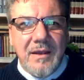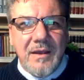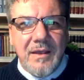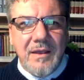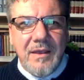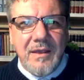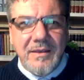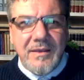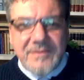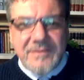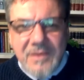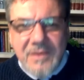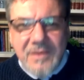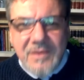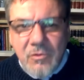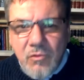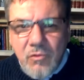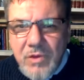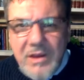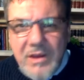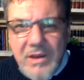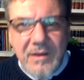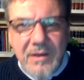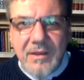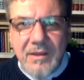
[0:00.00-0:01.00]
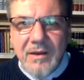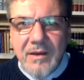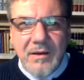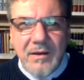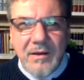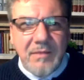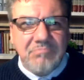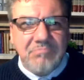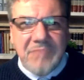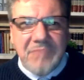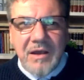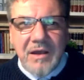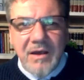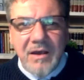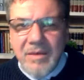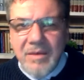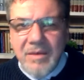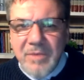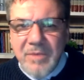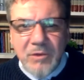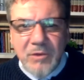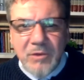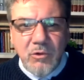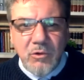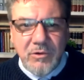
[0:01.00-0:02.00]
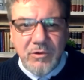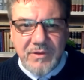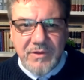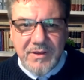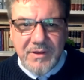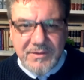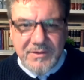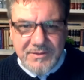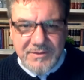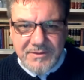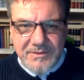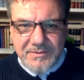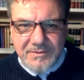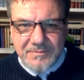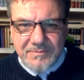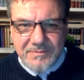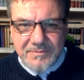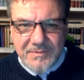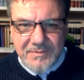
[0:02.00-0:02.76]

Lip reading: is really a hermeneutics.